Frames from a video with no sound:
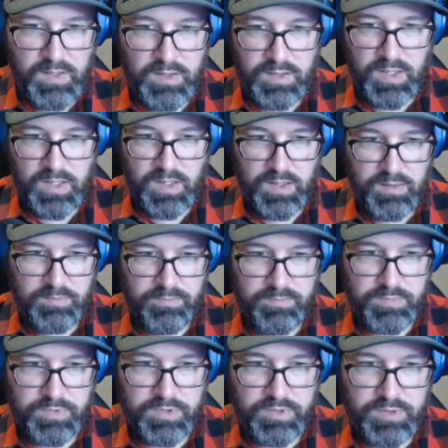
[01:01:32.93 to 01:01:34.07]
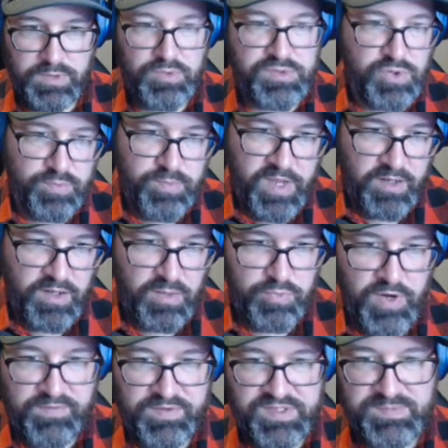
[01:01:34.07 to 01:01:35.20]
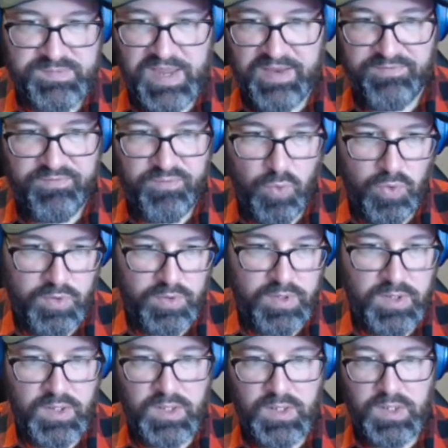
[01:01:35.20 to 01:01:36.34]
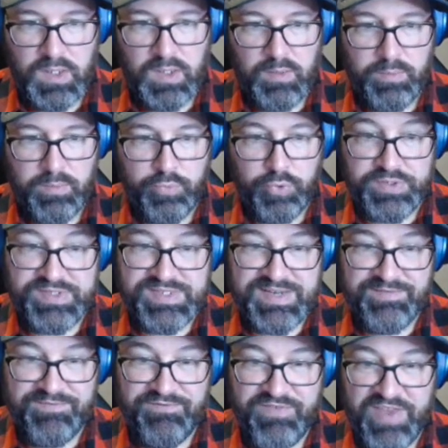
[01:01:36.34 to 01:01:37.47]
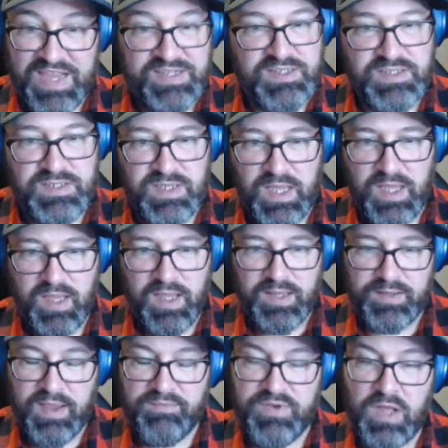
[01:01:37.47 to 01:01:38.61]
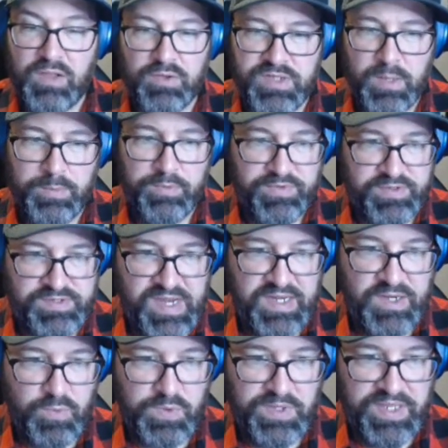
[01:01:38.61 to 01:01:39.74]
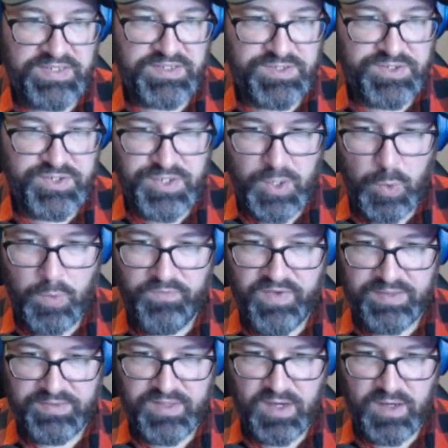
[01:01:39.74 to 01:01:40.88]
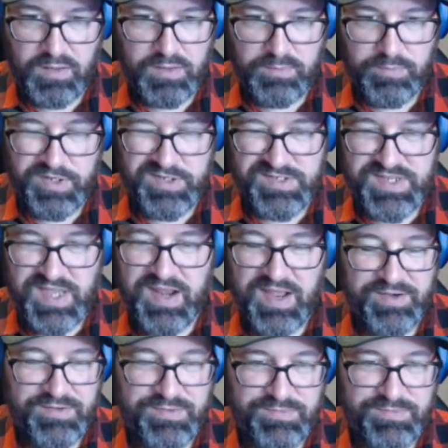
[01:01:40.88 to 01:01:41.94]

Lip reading: Luke Schoonmaker, Brevin Spanford, Princeton Fant. I have not looked up if there's any relation to Noah Fant there, but he's a tight end.